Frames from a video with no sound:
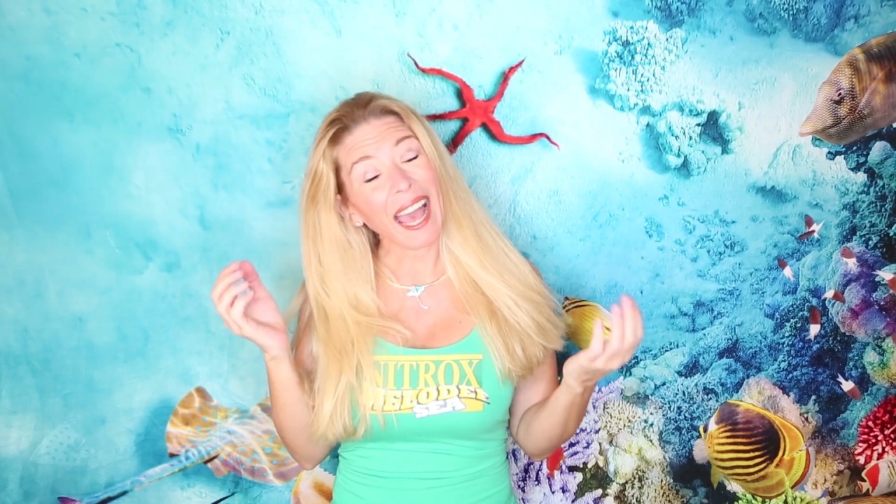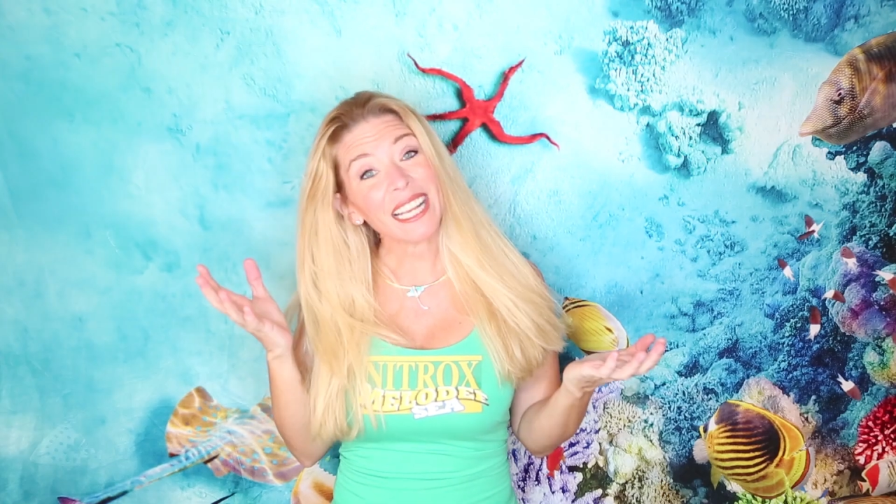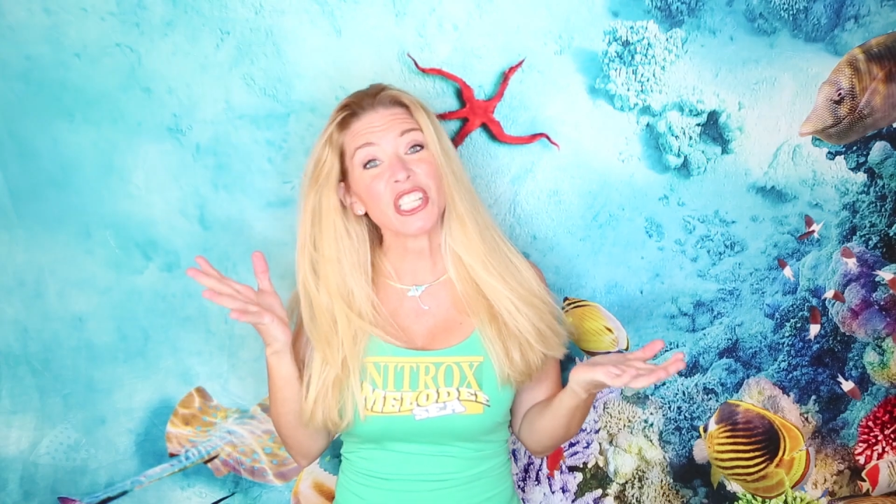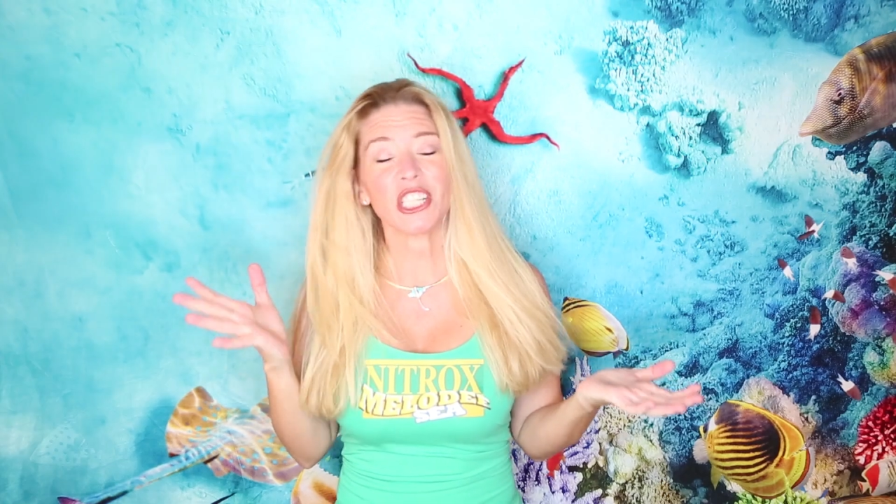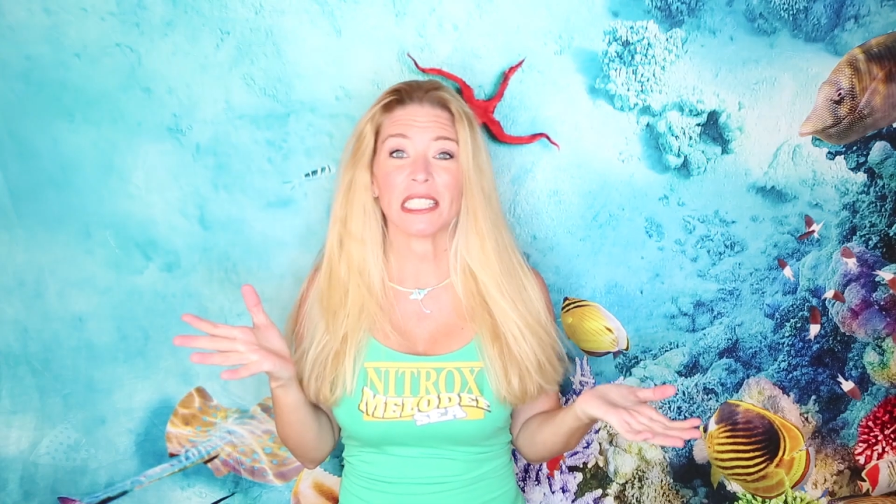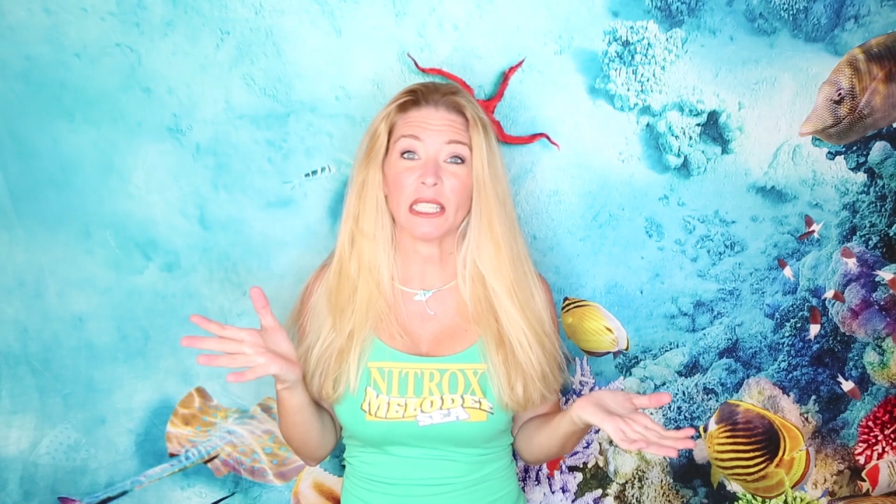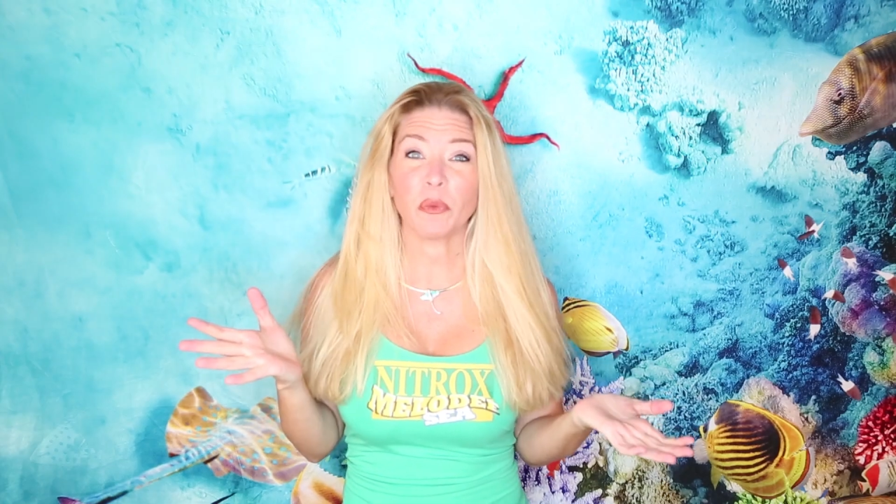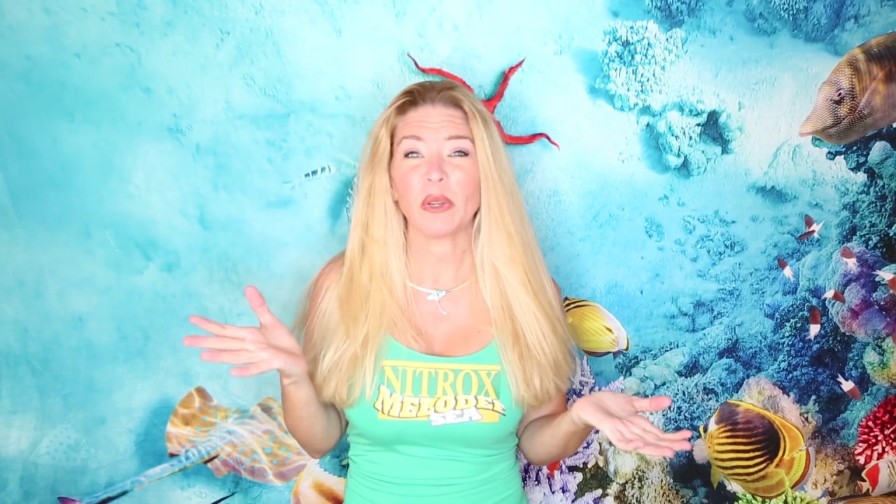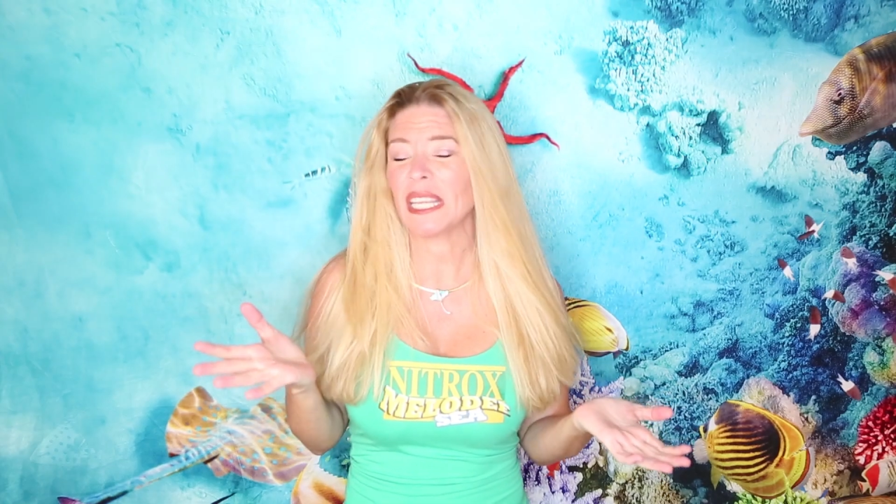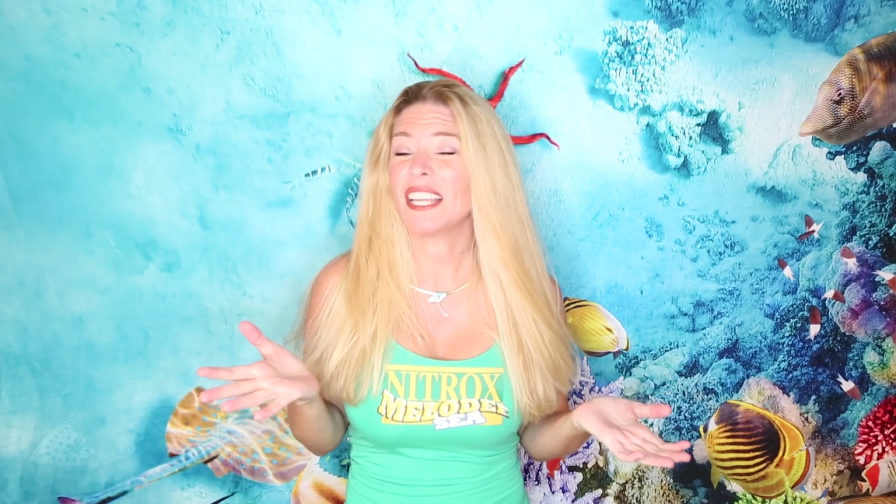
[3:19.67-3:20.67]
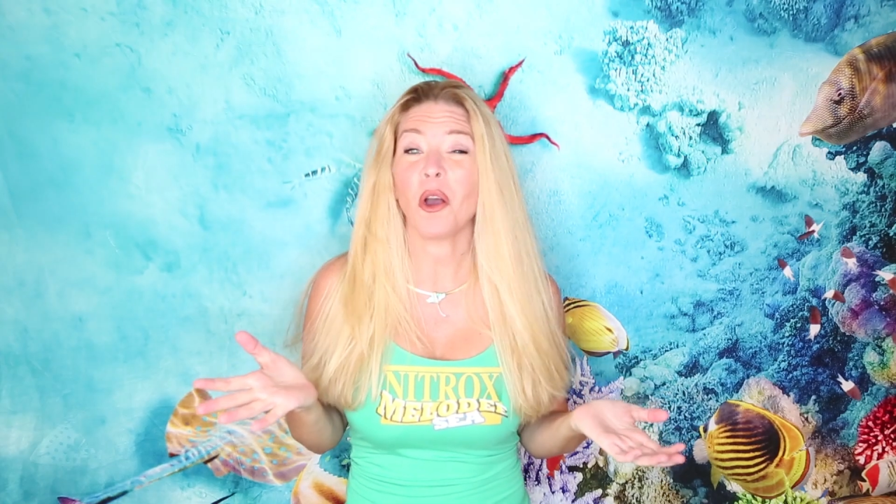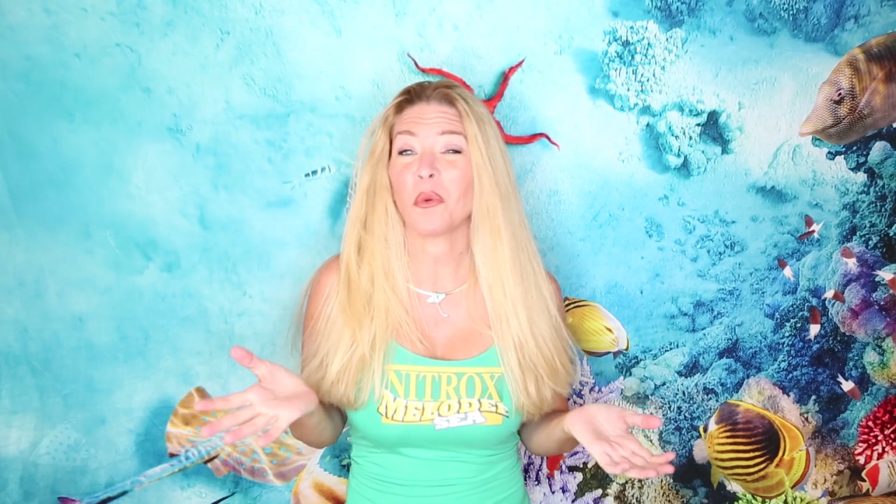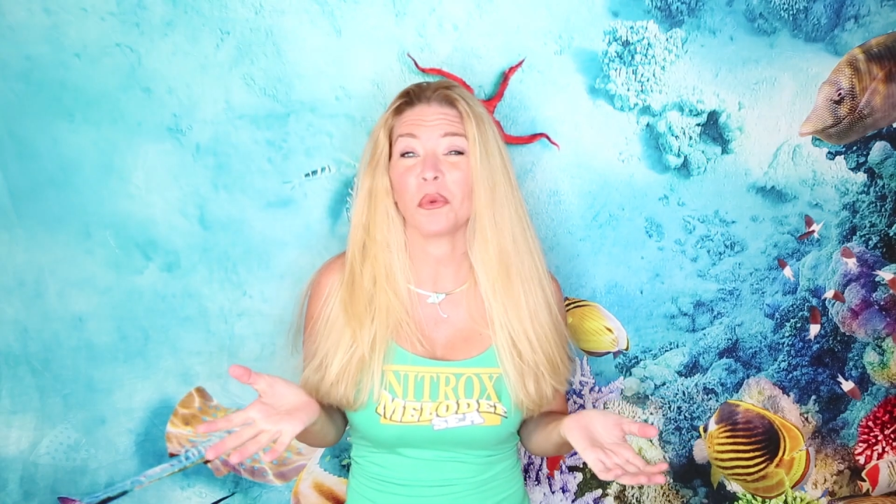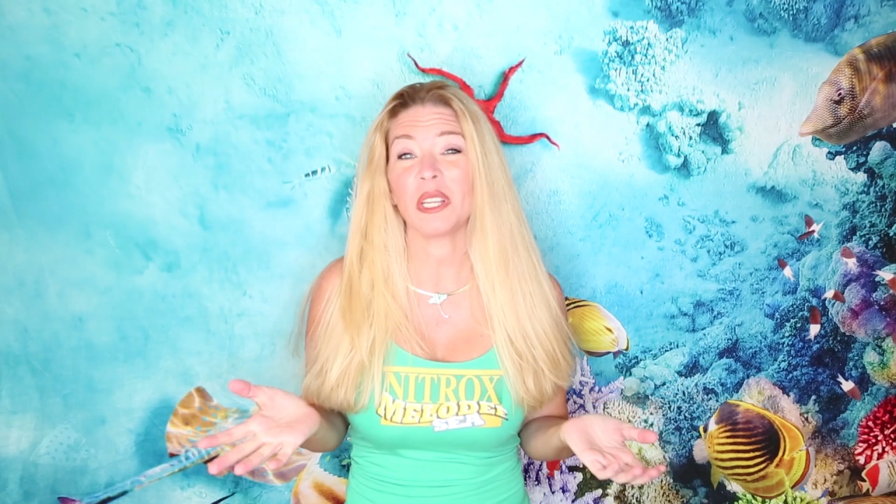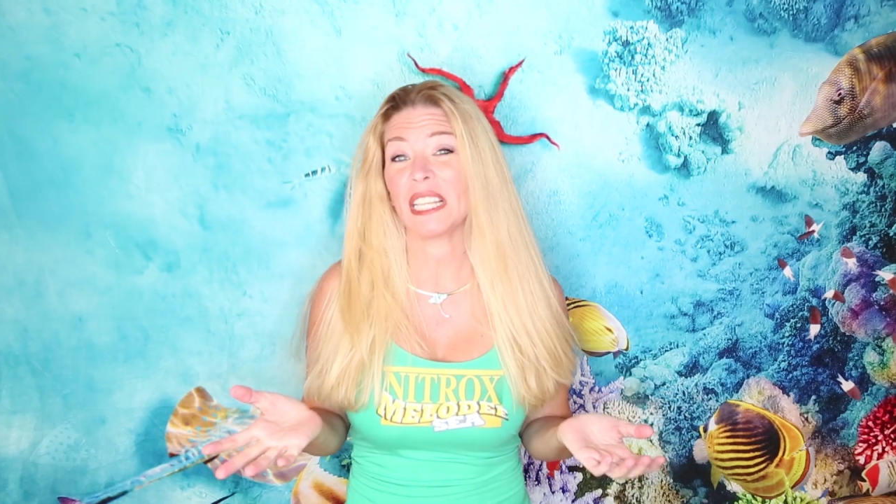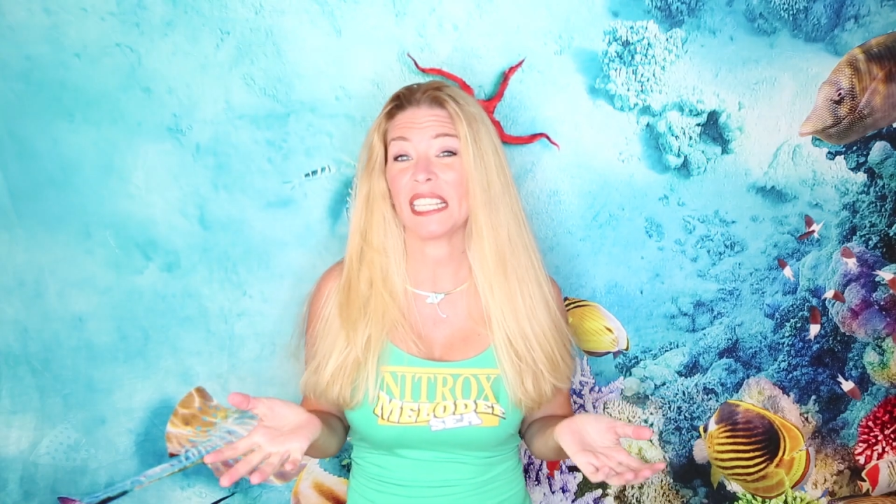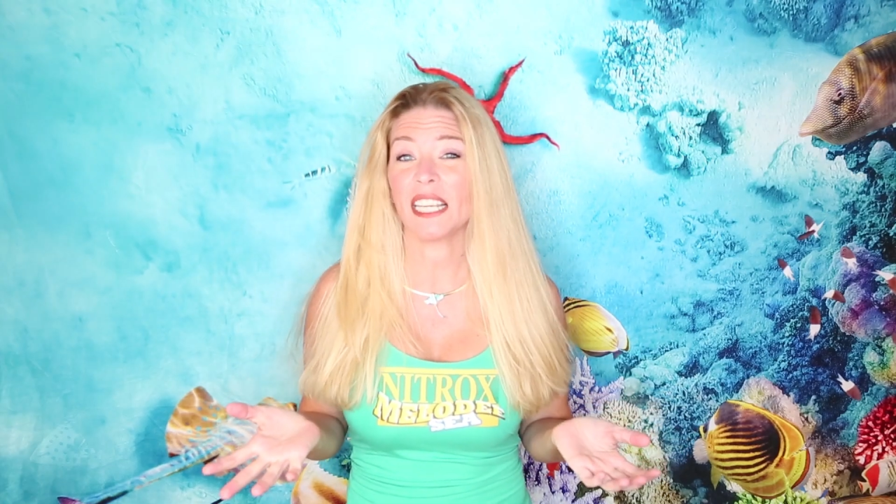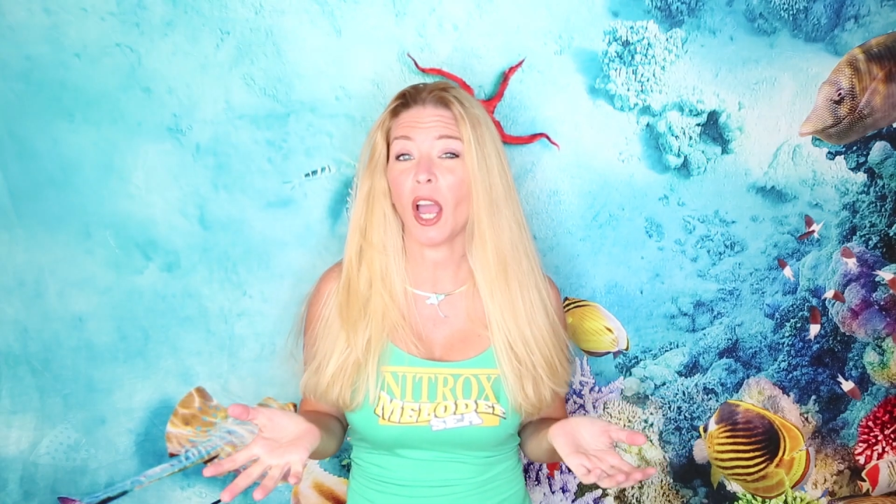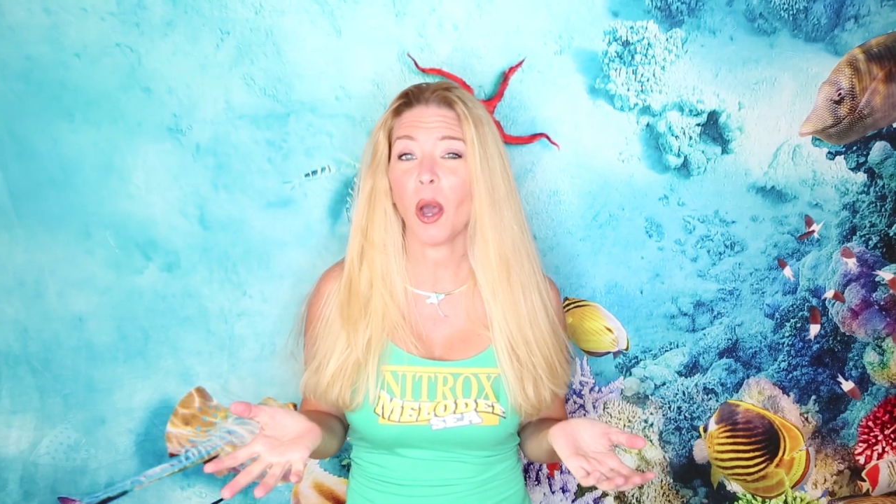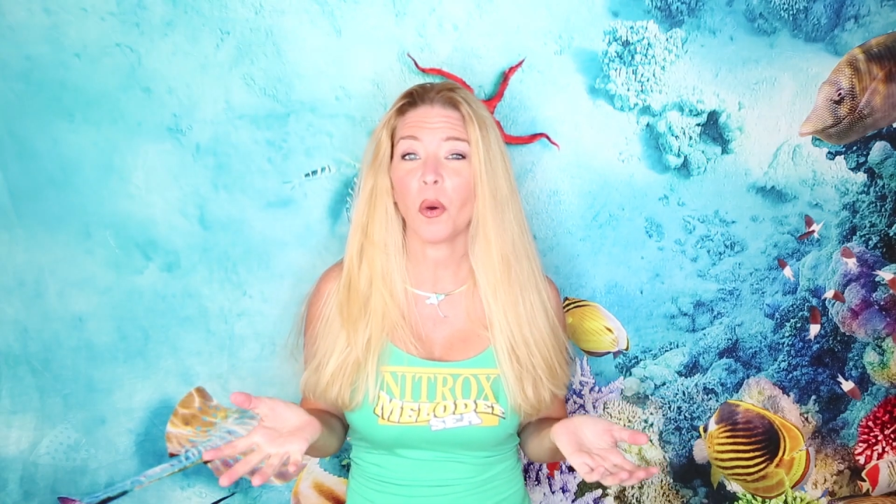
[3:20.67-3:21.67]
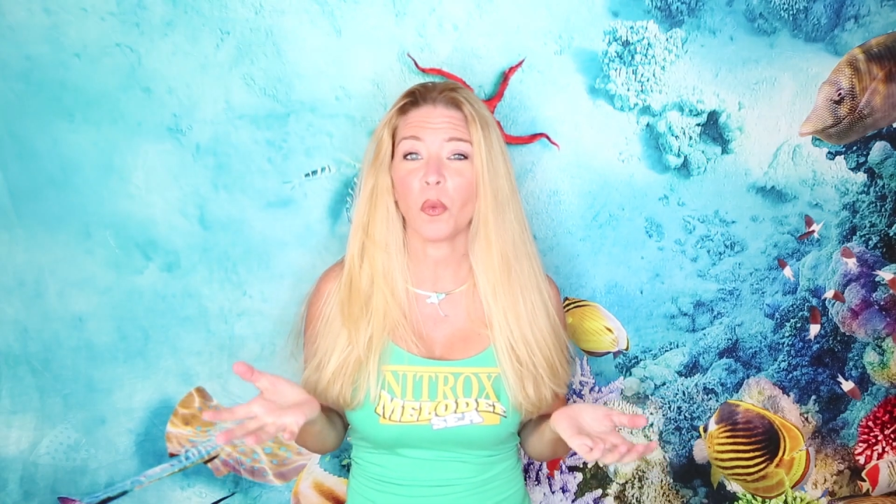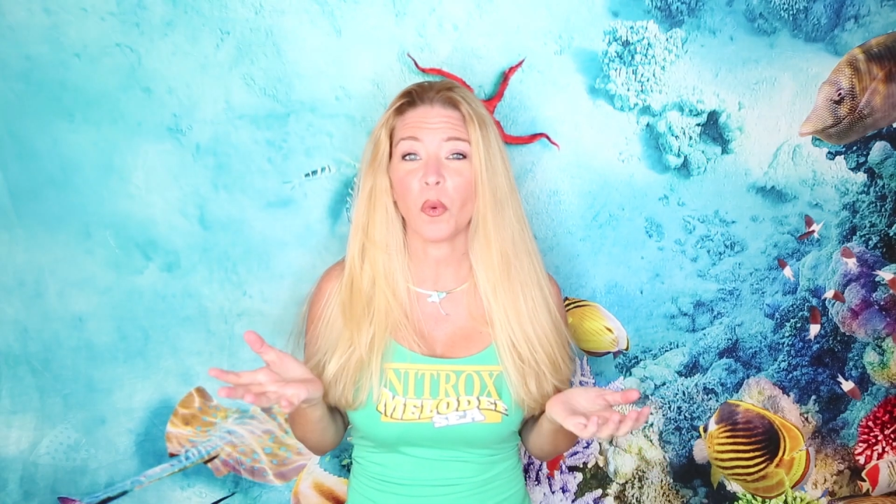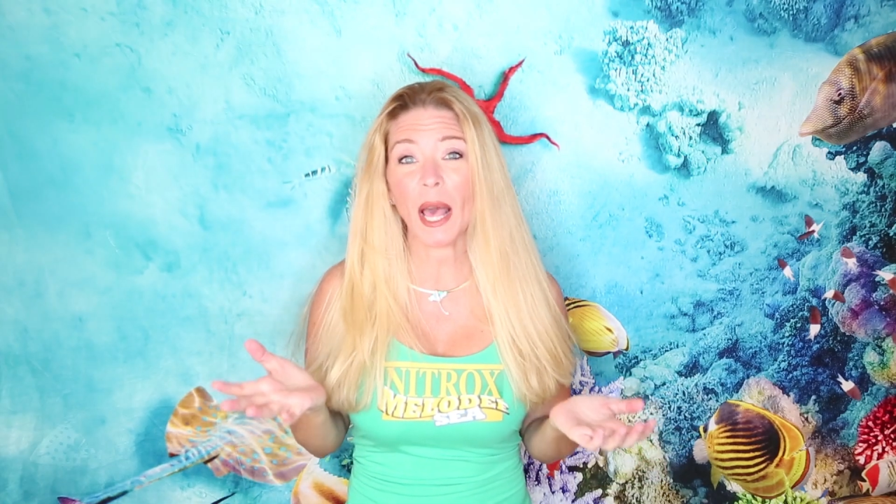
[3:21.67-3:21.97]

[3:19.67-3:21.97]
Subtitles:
actually, we don't really know